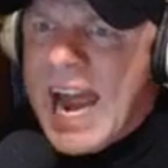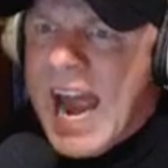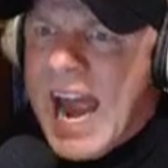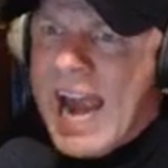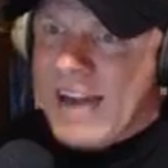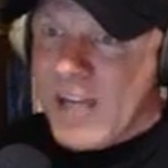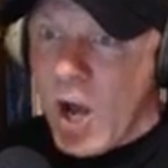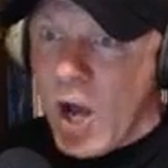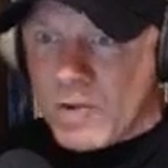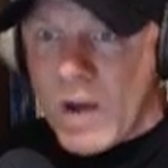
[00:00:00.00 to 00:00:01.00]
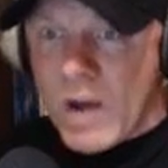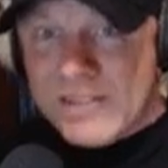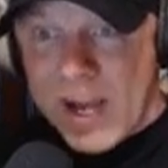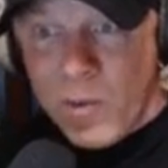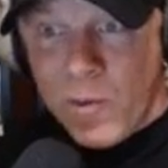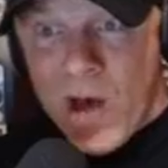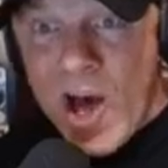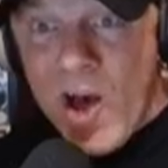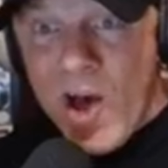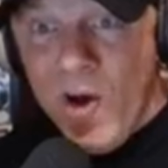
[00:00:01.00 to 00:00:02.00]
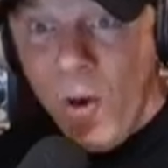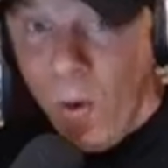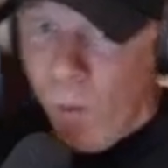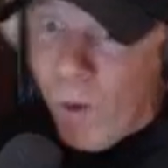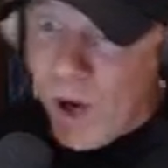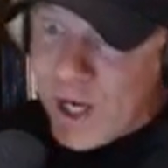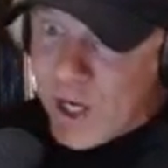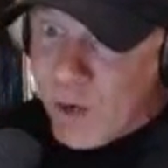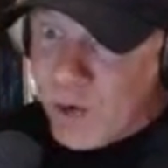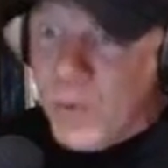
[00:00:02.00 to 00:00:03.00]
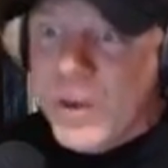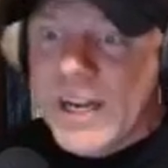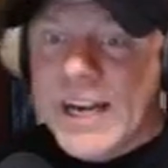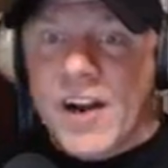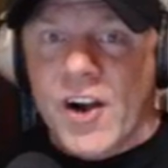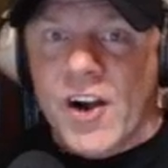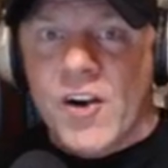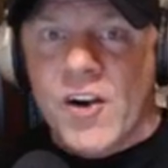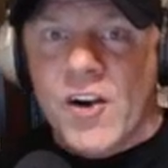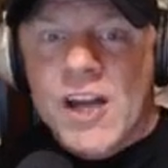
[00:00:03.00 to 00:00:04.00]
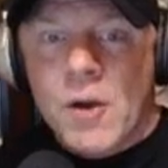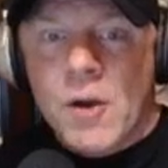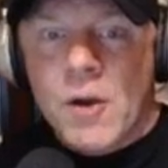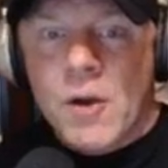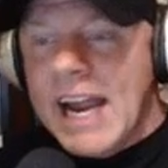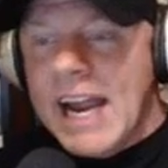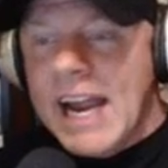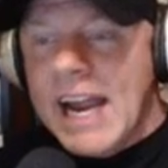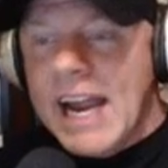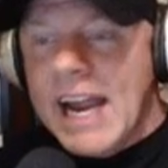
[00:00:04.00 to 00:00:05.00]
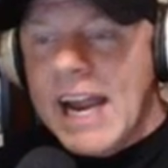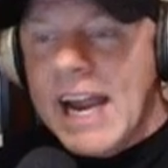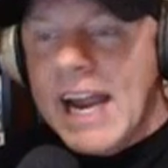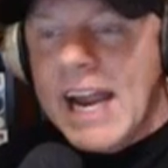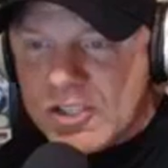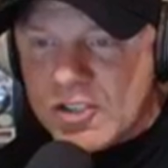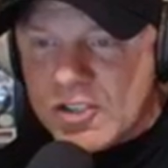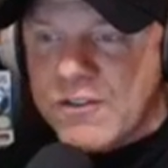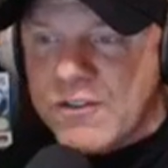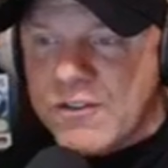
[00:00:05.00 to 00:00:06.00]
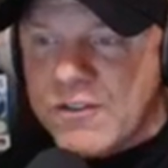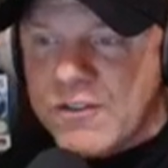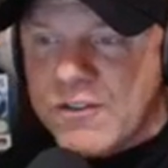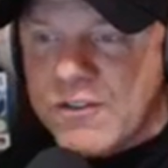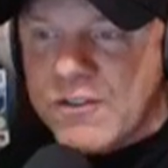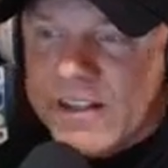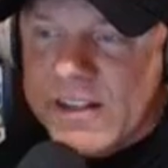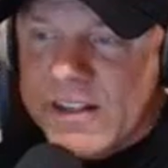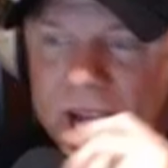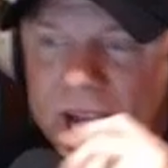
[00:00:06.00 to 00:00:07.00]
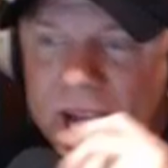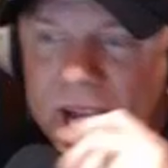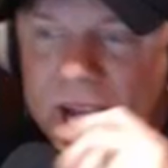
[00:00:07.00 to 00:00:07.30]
And Ghost Rider's like, whoa, what are you doing here? Okay, as soon as it transfers over, I'm going to show you this page.